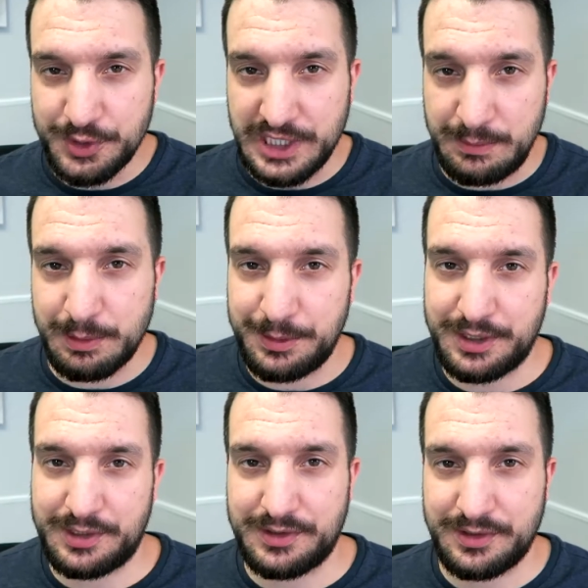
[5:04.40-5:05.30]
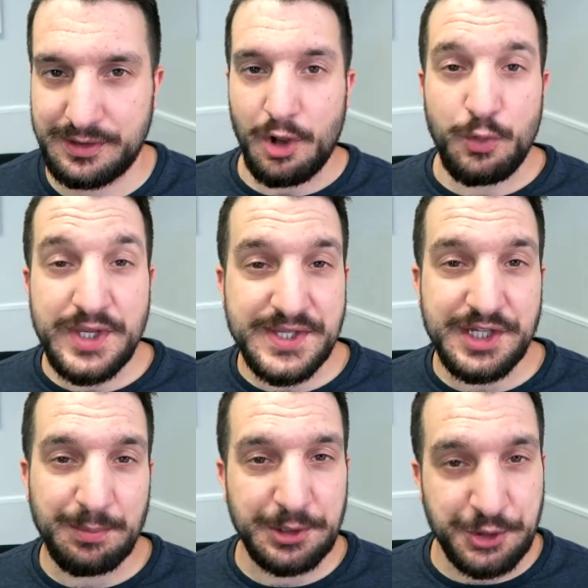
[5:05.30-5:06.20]
to keep a beard. Reason
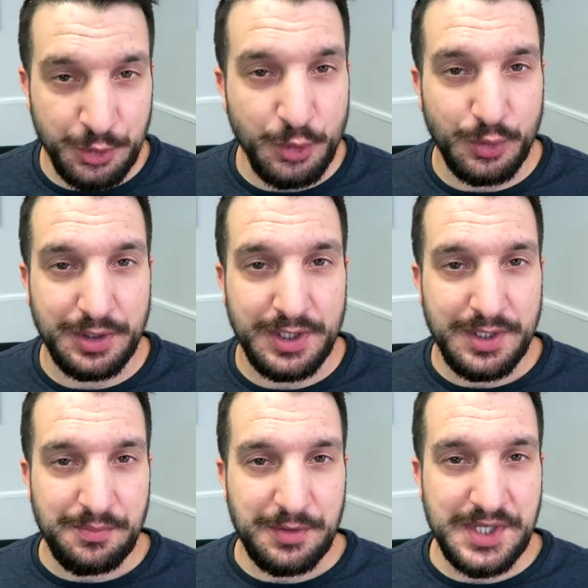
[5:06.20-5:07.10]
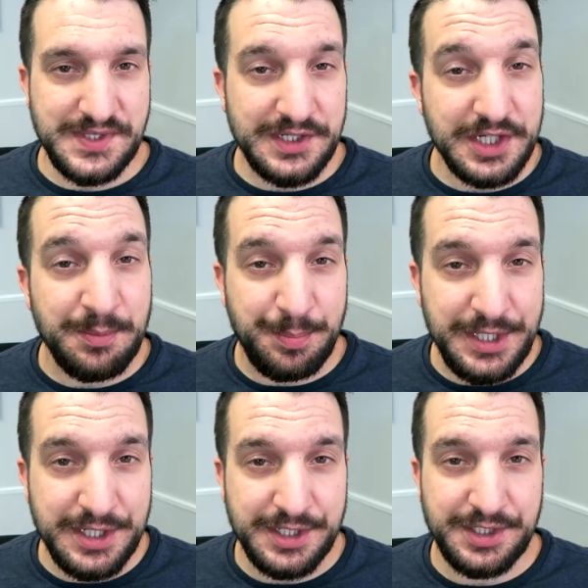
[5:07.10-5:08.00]
number 2 is that a
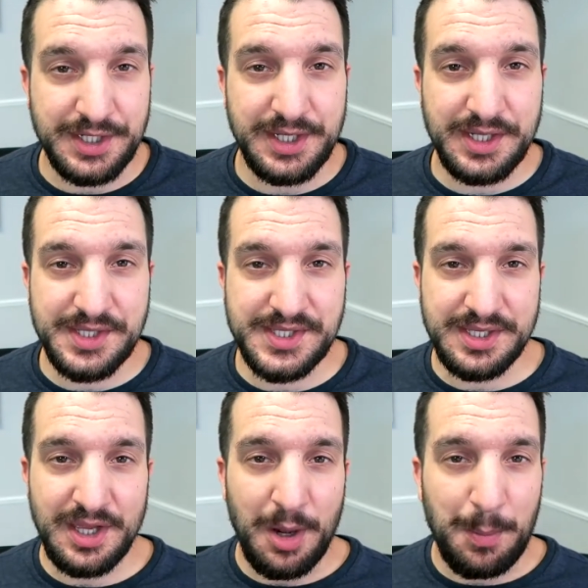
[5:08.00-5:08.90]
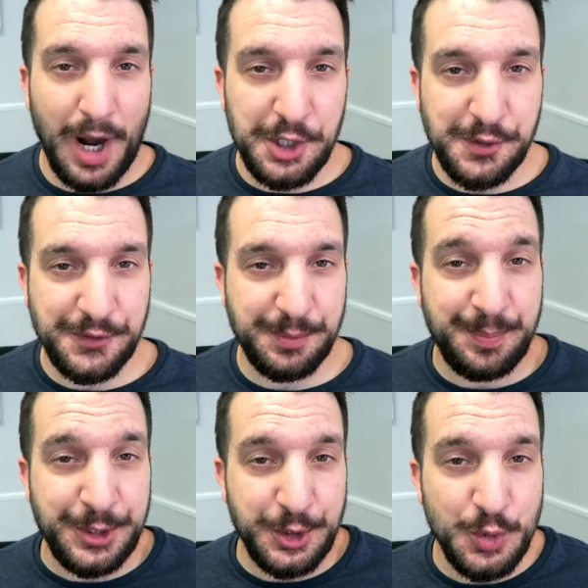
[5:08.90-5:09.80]
beard is part of the
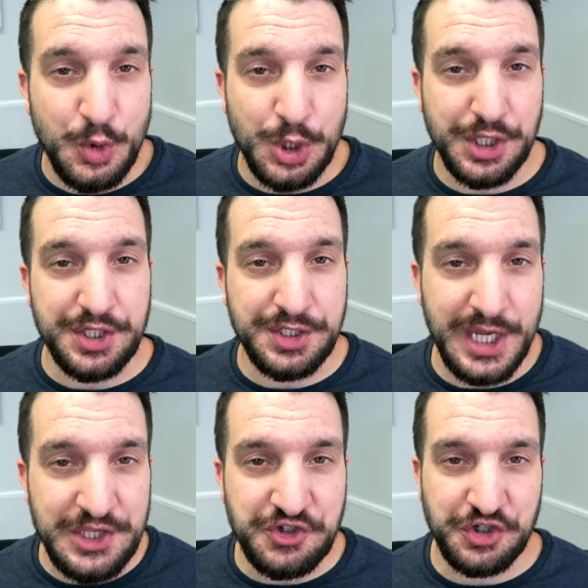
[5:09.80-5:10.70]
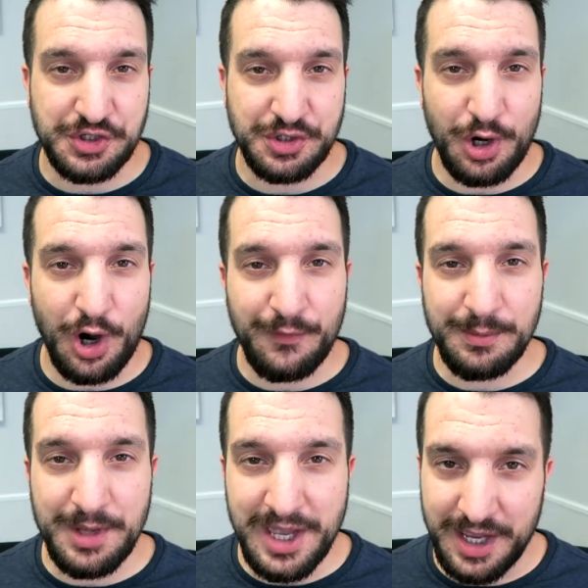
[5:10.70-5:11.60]
pure nature of a
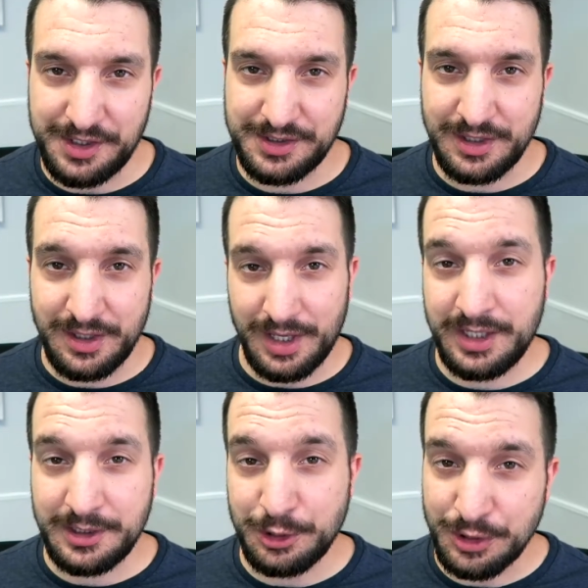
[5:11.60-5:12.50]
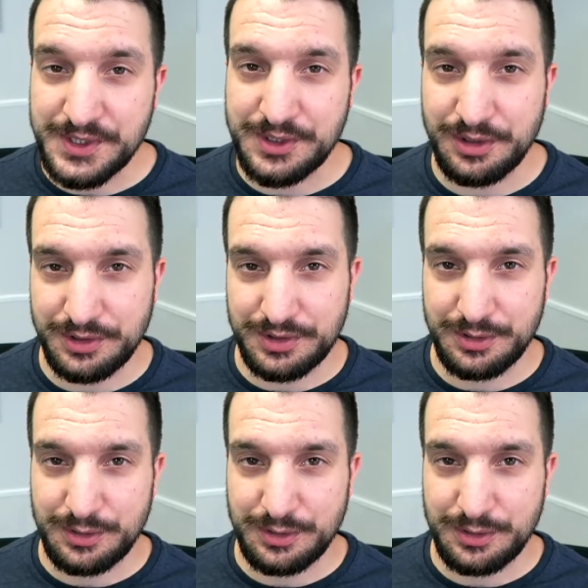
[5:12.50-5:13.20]
man, and it looks good.